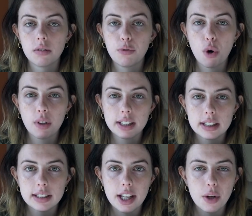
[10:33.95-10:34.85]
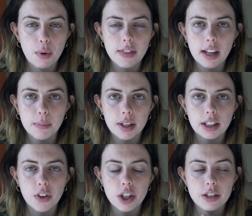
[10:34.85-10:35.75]
focus and say the right thing, but
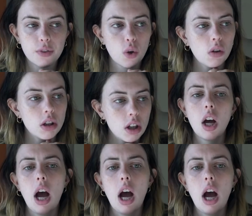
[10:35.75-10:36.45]
it's very difficult.